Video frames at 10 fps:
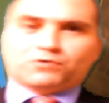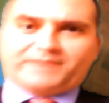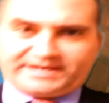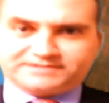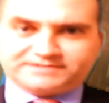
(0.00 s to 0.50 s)

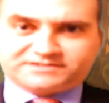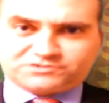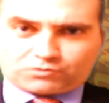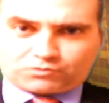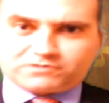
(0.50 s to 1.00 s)
poor man's
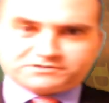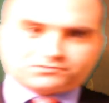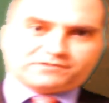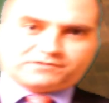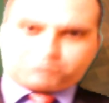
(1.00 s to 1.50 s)

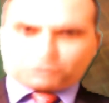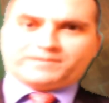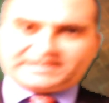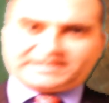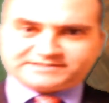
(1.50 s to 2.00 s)
Soros or the
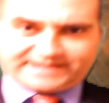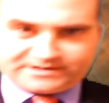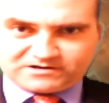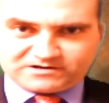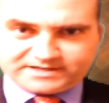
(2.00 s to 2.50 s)
poor man's
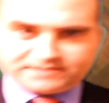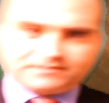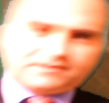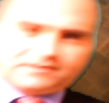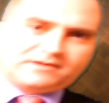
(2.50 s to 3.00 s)
Icahn,
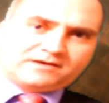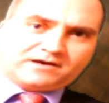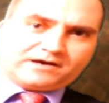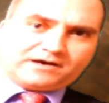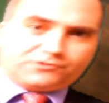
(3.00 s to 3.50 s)

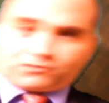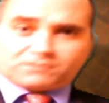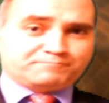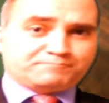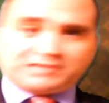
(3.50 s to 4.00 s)
who
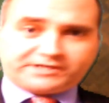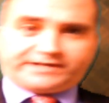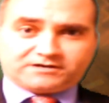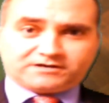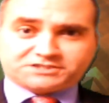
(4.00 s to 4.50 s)
are
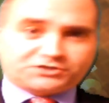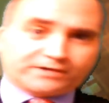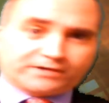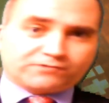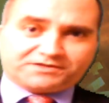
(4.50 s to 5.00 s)
billionaires
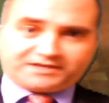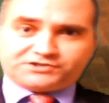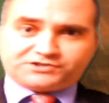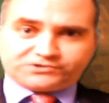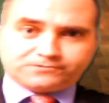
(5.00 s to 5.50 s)
doing what
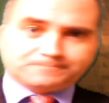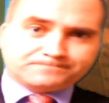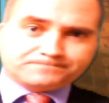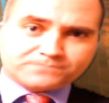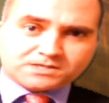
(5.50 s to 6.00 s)
they do.
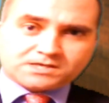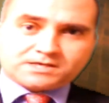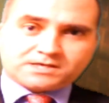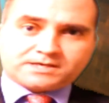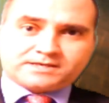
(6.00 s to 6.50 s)

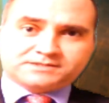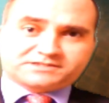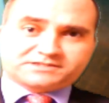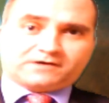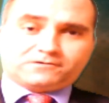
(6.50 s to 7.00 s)

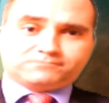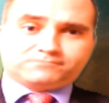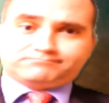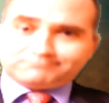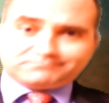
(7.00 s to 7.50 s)

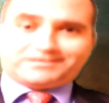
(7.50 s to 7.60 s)
So